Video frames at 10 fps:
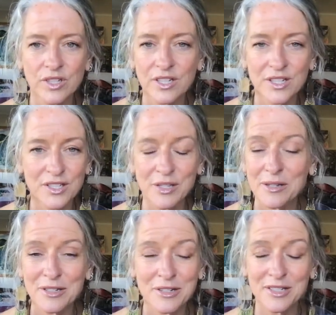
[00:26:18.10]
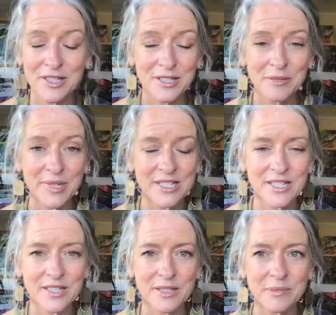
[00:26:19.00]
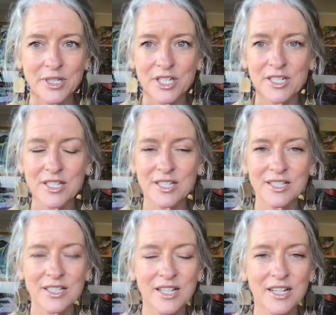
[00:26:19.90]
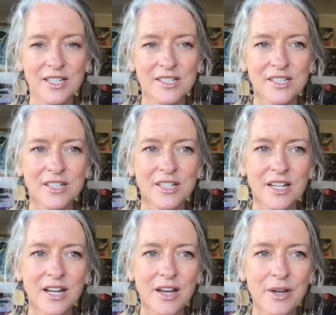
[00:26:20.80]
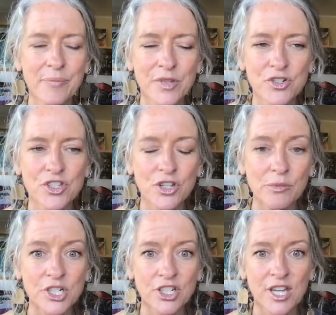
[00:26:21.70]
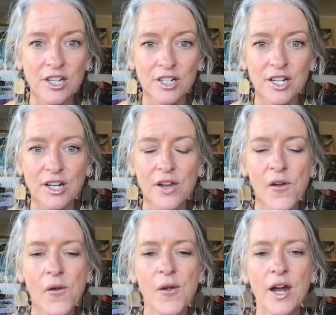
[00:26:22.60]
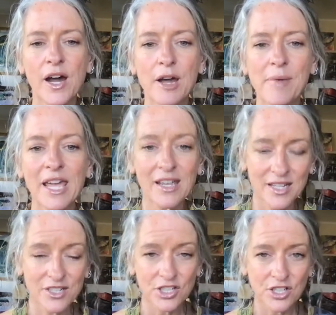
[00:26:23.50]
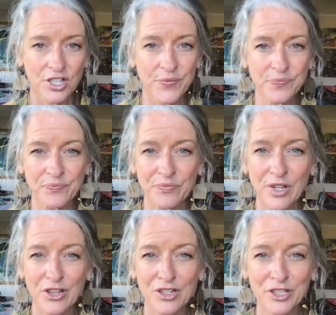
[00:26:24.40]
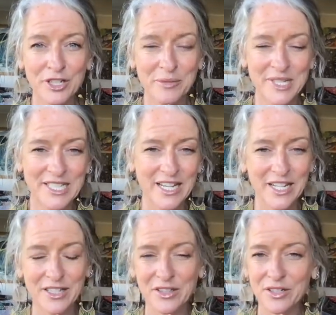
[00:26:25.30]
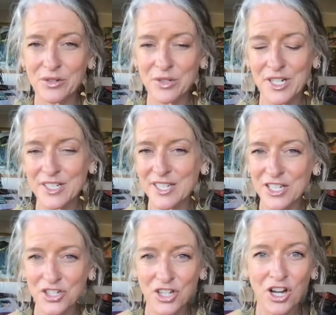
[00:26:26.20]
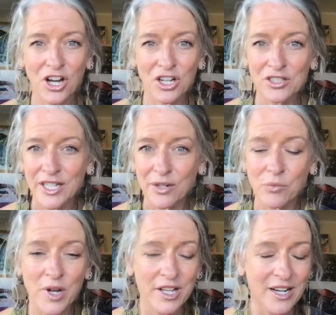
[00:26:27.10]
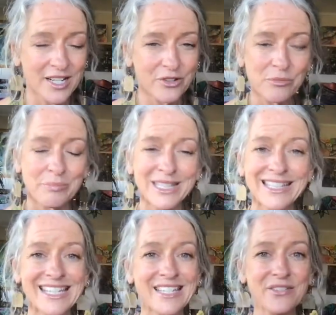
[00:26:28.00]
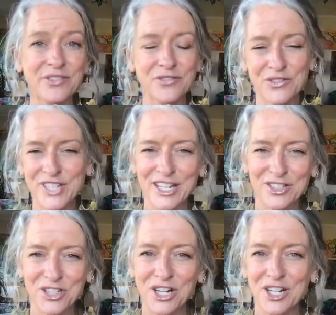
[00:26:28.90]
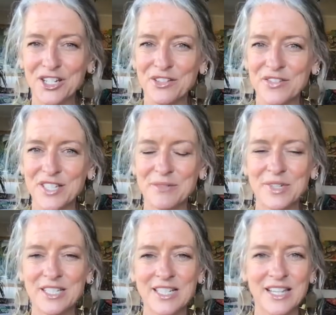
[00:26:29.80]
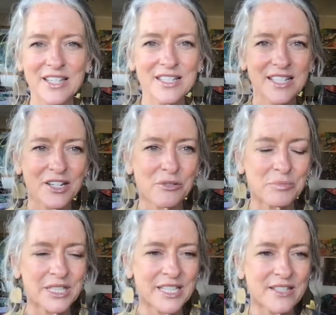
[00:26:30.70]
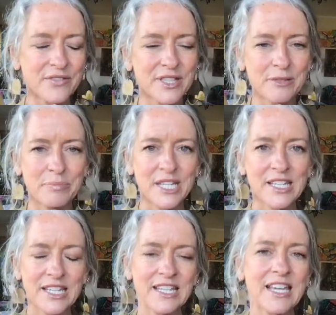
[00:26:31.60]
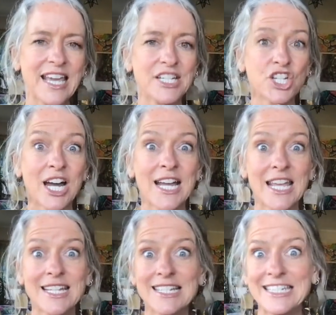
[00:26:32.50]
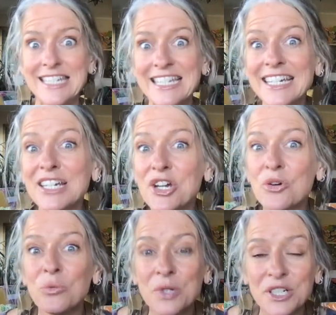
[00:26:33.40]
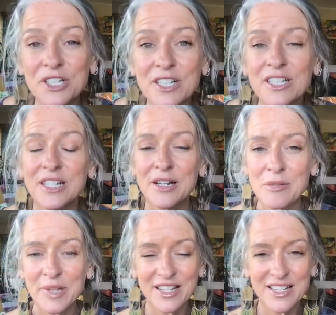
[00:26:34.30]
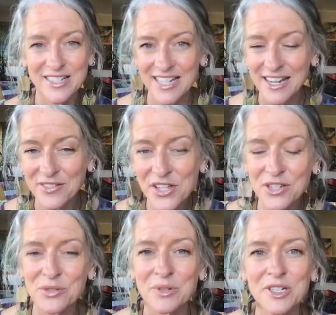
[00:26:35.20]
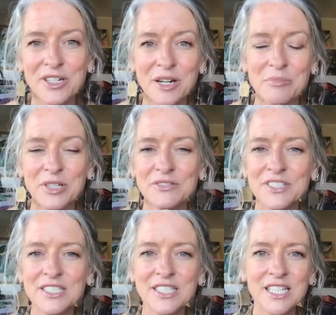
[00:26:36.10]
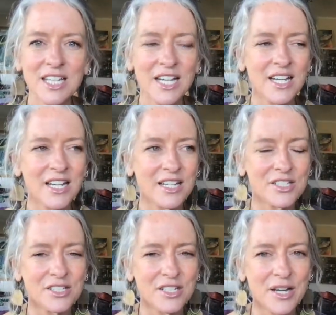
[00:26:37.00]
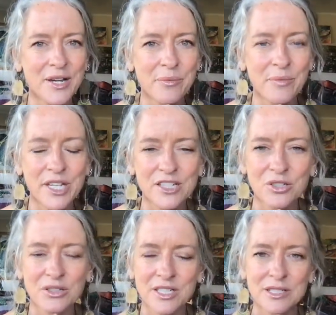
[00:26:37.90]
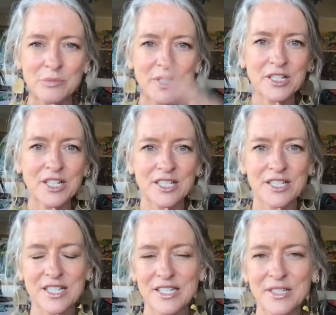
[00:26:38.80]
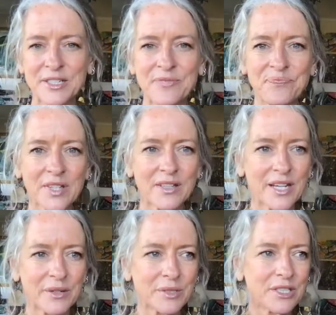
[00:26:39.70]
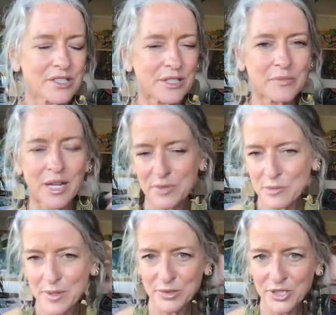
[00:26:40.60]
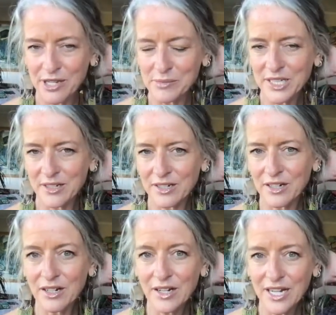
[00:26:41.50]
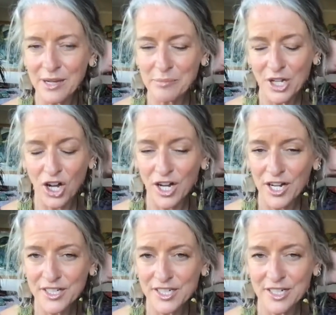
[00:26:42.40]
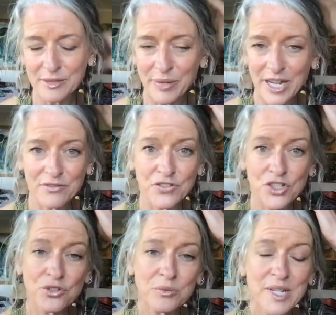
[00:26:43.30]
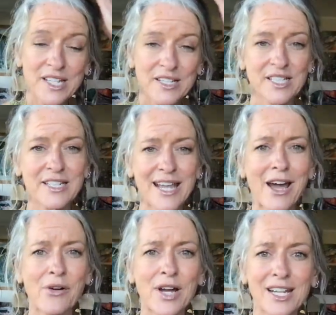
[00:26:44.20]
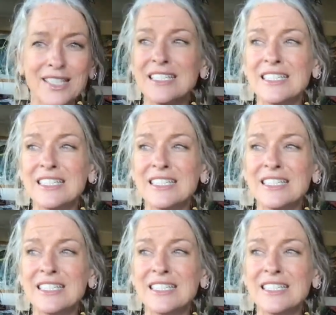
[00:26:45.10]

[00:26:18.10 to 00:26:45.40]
it is an it's an amazing experience, and um, there's so much caring, um, and you'll hear me say in the orientation call like one i don't believe if you've taken tara you've seen me say this i don't believe in the b-e-h-i-n-d word because everything's working out perfectly and um, we get to experience like sometimes people tell me like oh i got behind and i didn't paint for two weeks and now i